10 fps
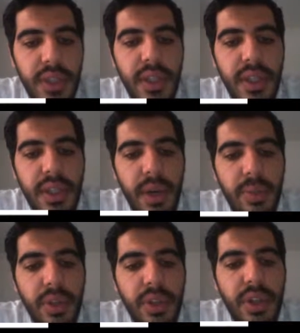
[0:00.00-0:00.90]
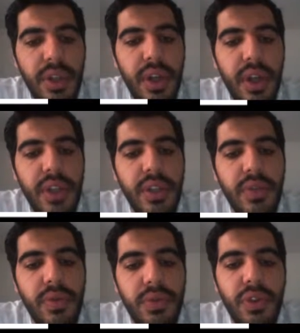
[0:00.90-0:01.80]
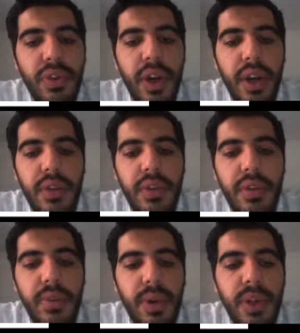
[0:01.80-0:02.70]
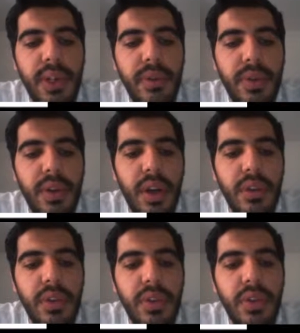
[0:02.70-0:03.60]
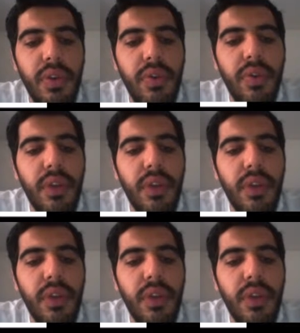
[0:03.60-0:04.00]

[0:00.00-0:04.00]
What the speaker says: this approach tries to figure out the possible causes of